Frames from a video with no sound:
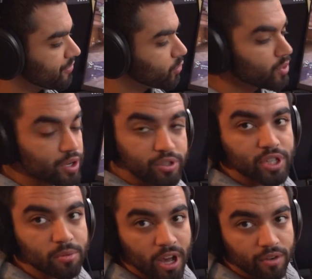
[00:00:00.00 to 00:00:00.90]

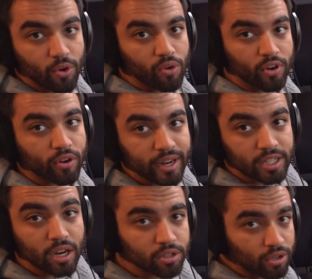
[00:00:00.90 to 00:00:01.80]
reducing the amount of
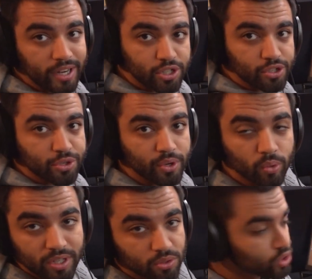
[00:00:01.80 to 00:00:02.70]
overcorrecting, undercorrecting you're doing
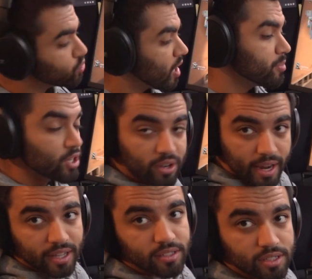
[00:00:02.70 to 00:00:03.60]
when swiping your
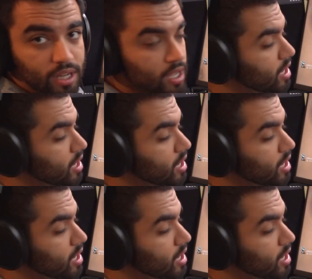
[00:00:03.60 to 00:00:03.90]
hands.